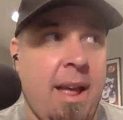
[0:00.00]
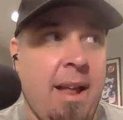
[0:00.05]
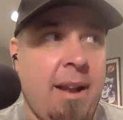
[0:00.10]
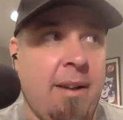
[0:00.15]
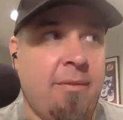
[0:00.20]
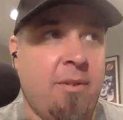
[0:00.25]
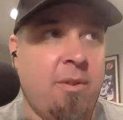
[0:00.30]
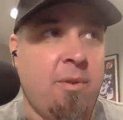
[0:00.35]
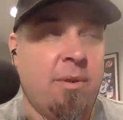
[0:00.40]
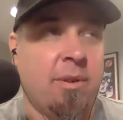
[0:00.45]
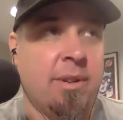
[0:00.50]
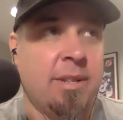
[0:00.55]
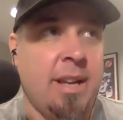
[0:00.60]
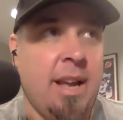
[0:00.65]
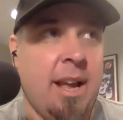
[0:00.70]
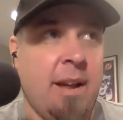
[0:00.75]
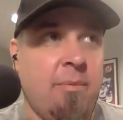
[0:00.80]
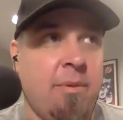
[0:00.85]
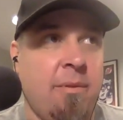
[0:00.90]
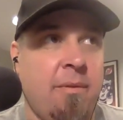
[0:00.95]
And of course,
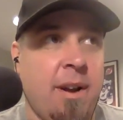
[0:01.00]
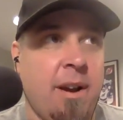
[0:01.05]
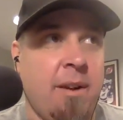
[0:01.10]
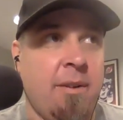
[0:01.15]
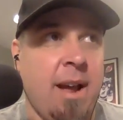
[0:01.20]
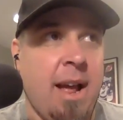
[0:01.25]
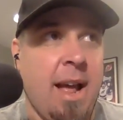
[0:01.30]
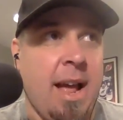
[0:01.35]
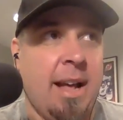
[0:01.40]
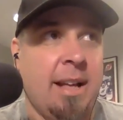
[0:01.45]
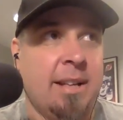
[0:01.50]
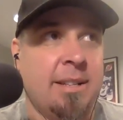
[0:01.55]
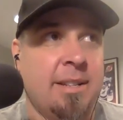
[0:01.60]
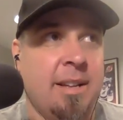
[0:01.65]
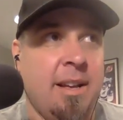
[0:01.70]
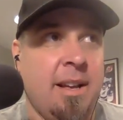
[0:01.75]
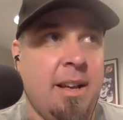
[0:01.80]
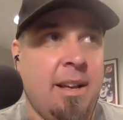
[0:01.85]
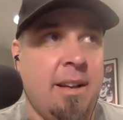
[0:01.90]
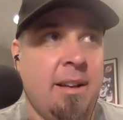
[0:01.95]
Ed Rivera has
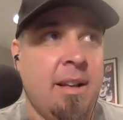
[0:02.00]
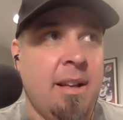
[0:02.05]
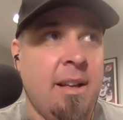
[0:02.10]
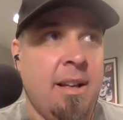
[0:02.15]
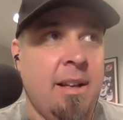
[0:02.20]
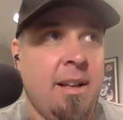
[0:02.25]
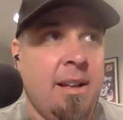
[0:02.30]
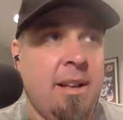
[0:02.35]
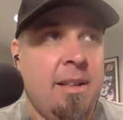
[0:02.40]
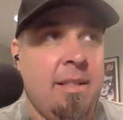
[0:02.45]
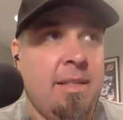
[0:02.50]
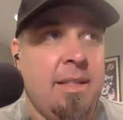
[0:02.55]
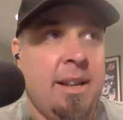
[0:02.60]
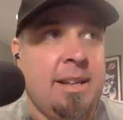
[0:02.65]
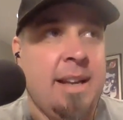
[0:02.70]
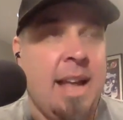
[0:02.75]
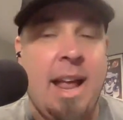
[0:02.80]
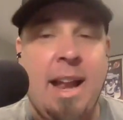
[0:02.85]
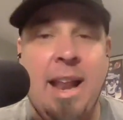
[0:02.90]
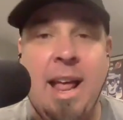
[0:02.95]
uh, the
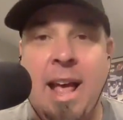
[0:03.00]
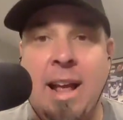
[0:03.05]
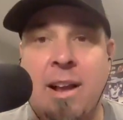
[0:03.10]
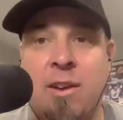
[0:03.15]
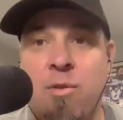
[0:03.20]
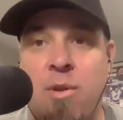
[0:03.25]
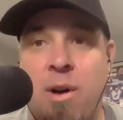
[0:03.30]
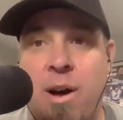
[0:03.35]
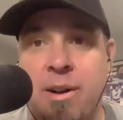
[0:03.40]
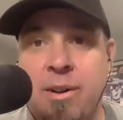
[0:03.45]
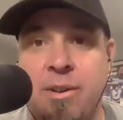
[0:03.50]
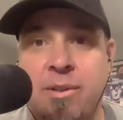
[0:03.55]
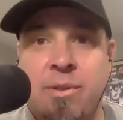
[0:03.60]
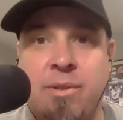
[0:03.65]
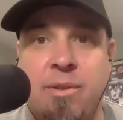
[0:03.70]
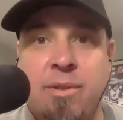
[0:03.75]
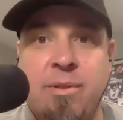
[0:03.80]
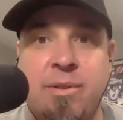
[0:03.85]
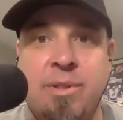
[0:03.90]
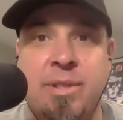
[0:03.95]
Dad Hat
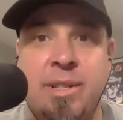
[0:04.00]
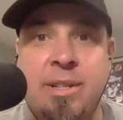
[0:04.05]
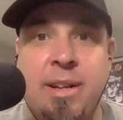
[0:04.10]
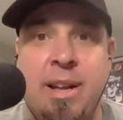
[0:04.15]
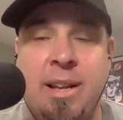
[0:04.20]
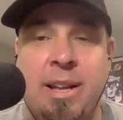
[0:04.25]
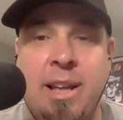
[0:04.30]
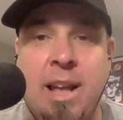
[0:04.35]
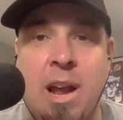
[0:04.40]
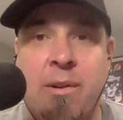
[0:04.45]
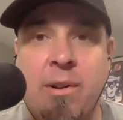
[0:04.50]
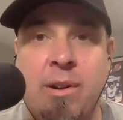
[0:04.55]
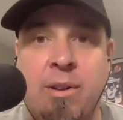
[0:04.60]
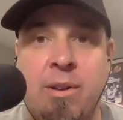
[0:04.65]
Chronicles, and, and Gary